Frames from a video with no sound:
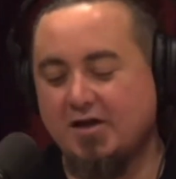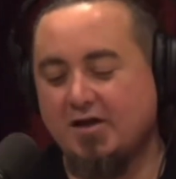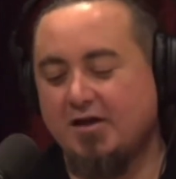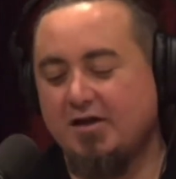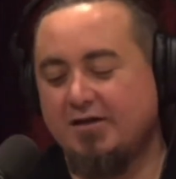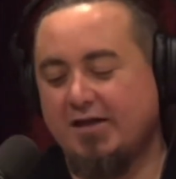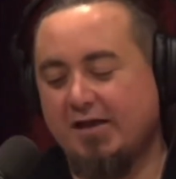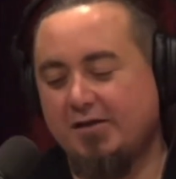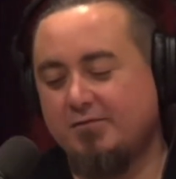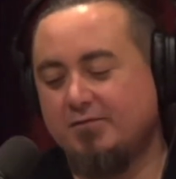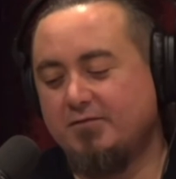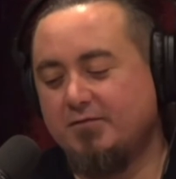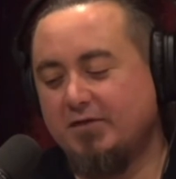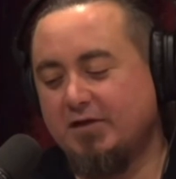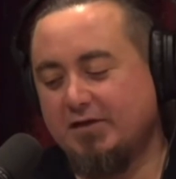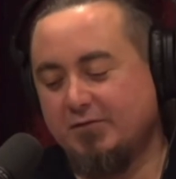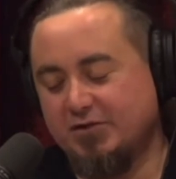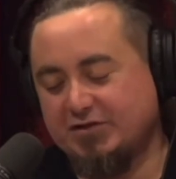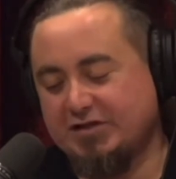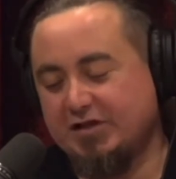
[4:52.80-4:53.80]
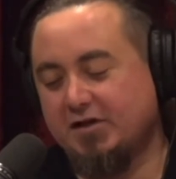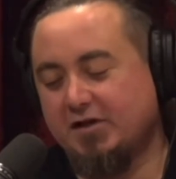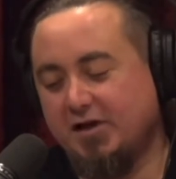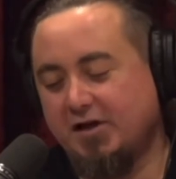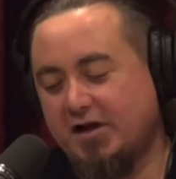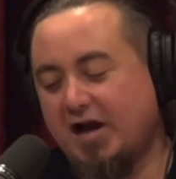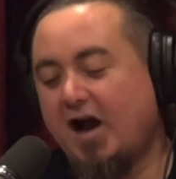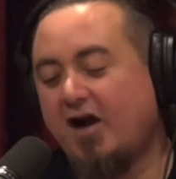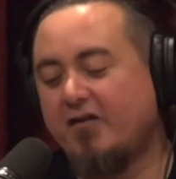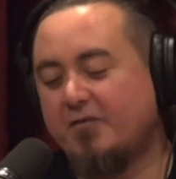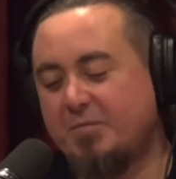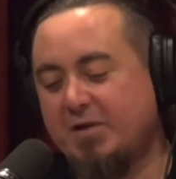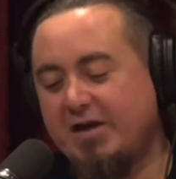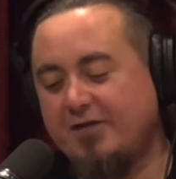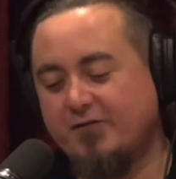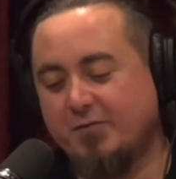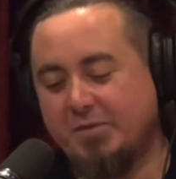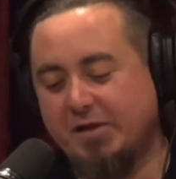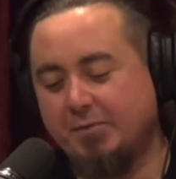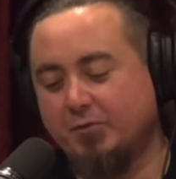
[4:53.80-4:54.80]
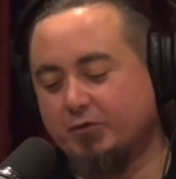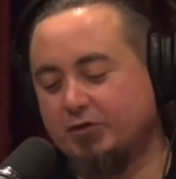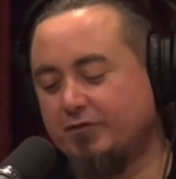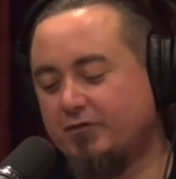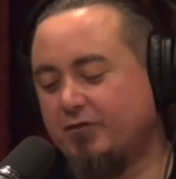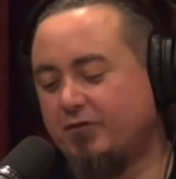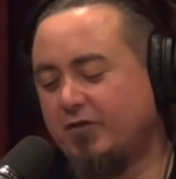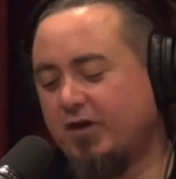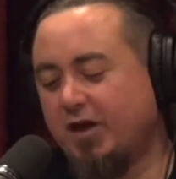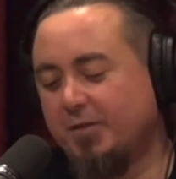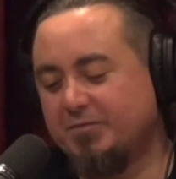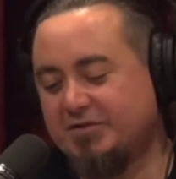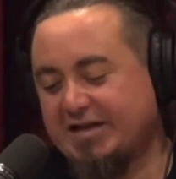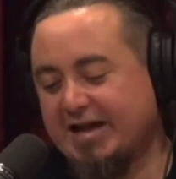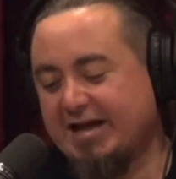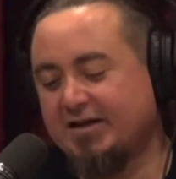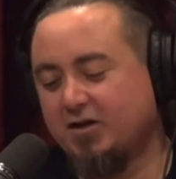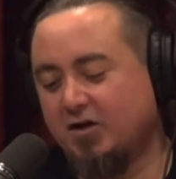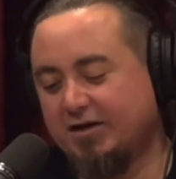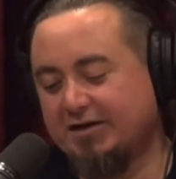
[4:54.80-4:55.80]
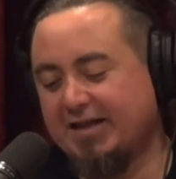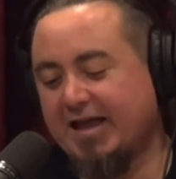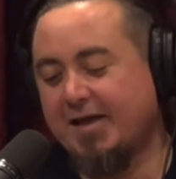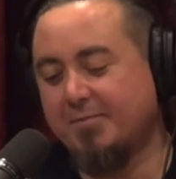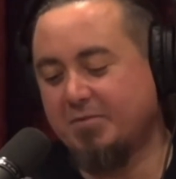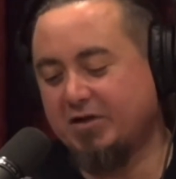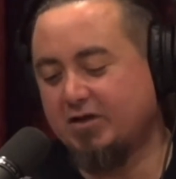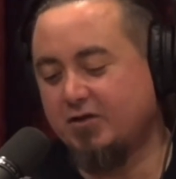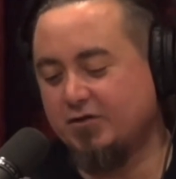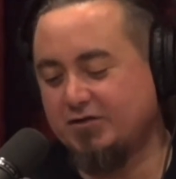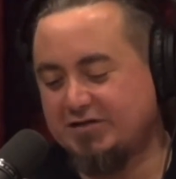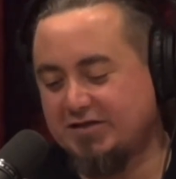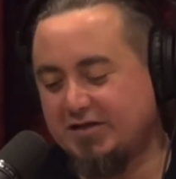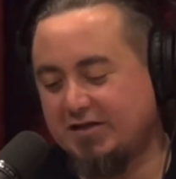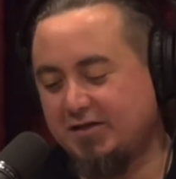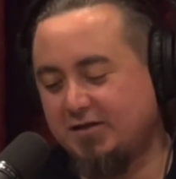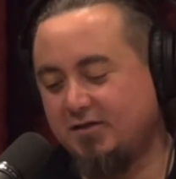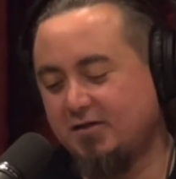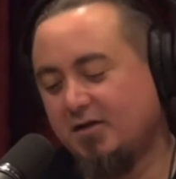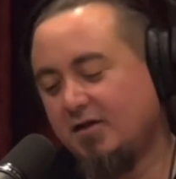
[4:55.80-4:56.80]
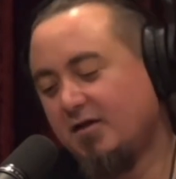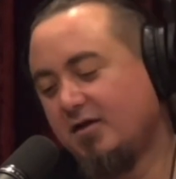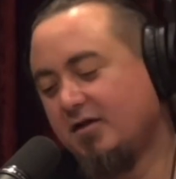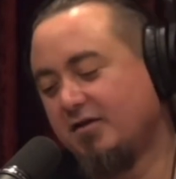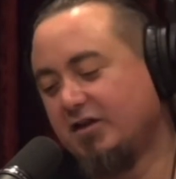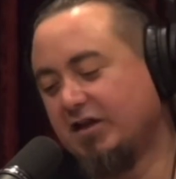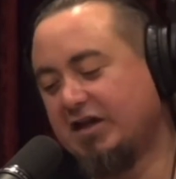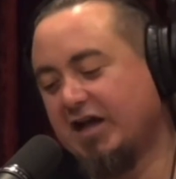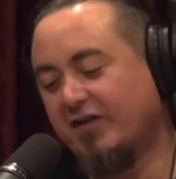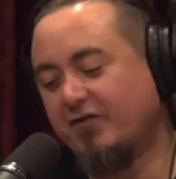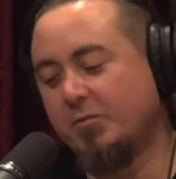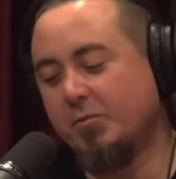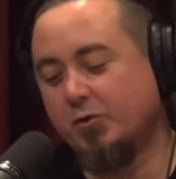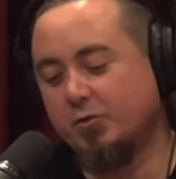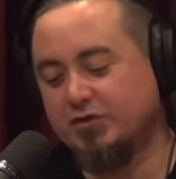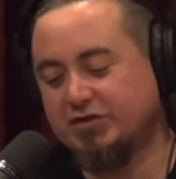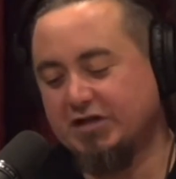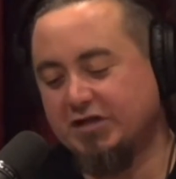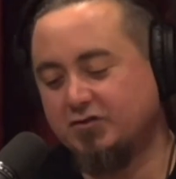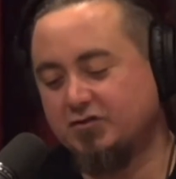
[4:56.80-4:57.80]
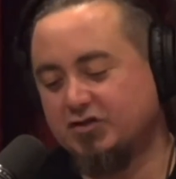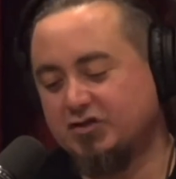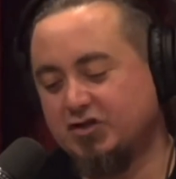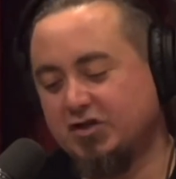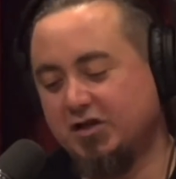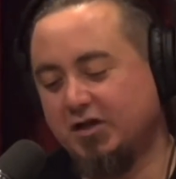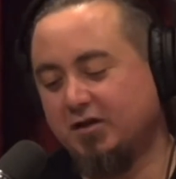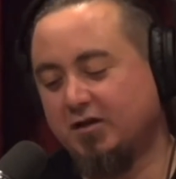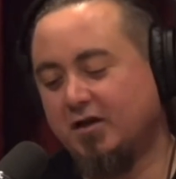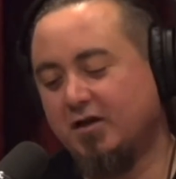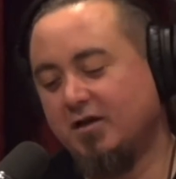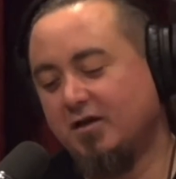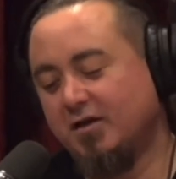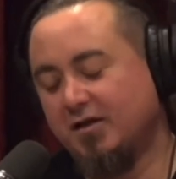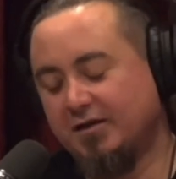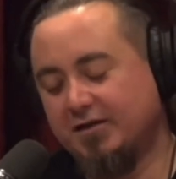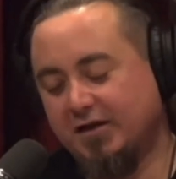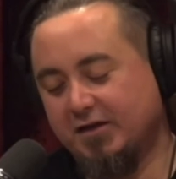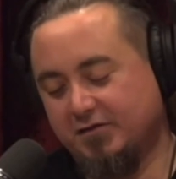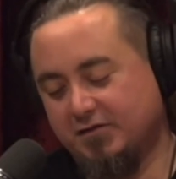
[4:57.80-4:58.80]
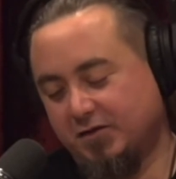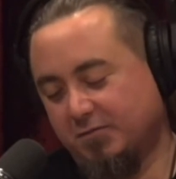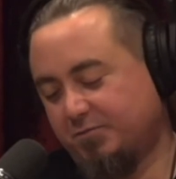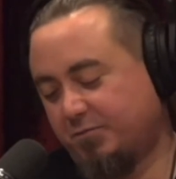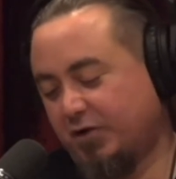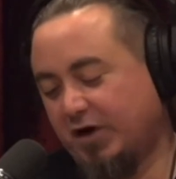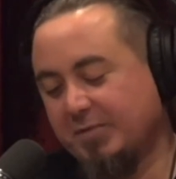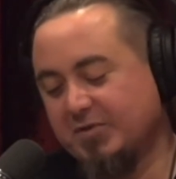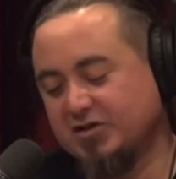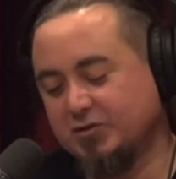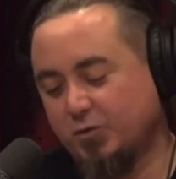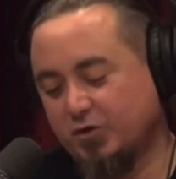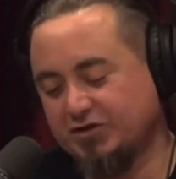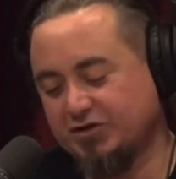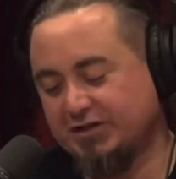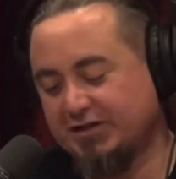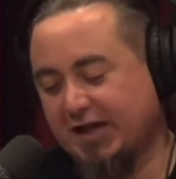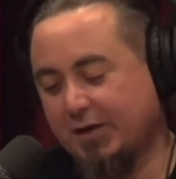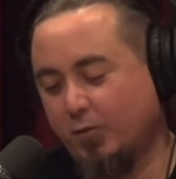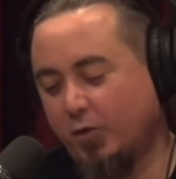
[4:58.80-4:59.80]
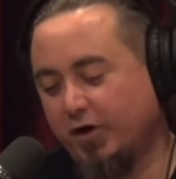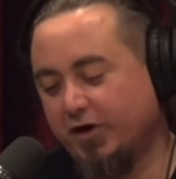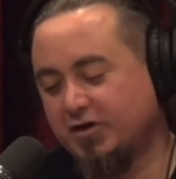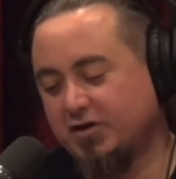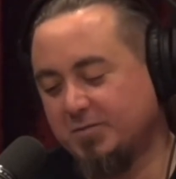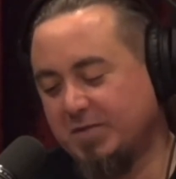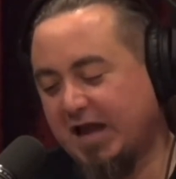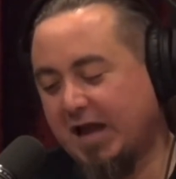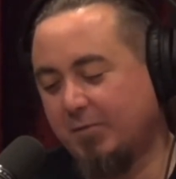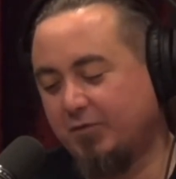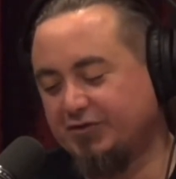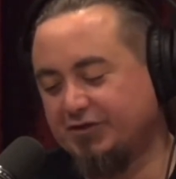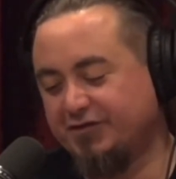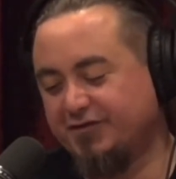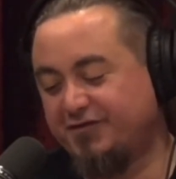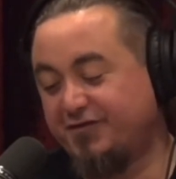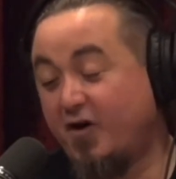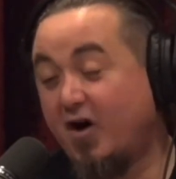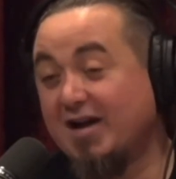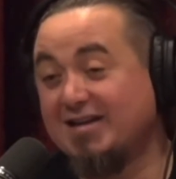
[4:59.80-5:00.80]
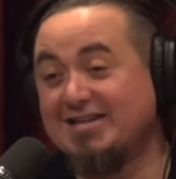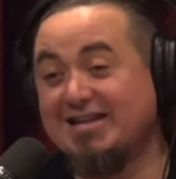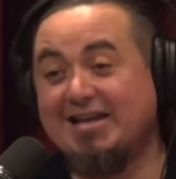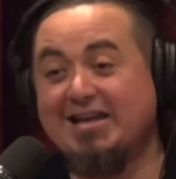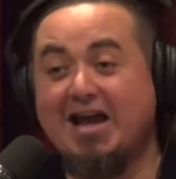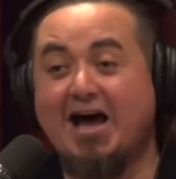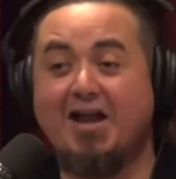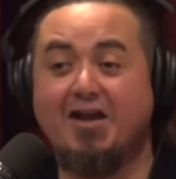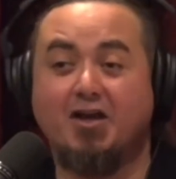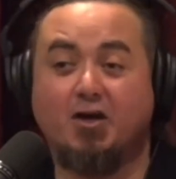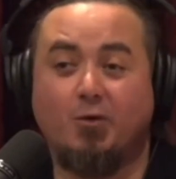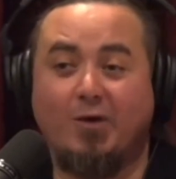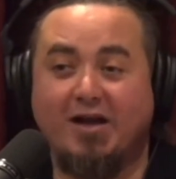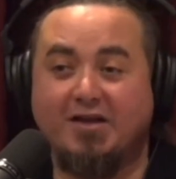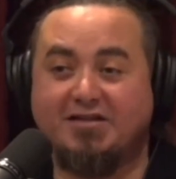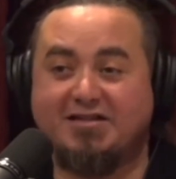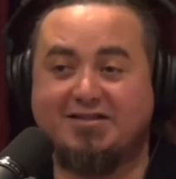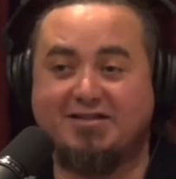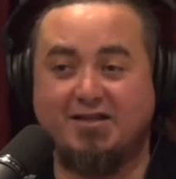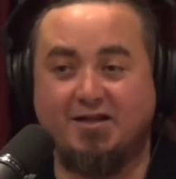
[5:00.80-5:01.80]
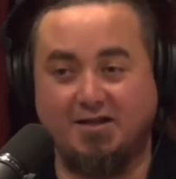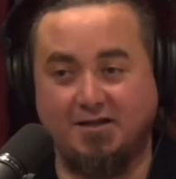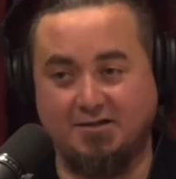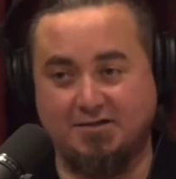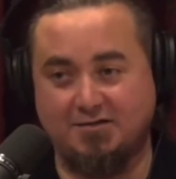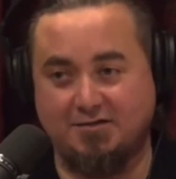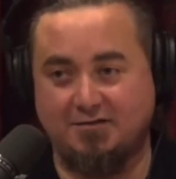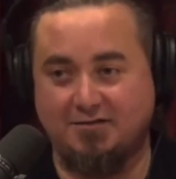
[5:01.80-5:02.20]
There was an RFP for people to develop tech like that because the government was interesting. The premise was that they wanted to be able to fight in underground cities.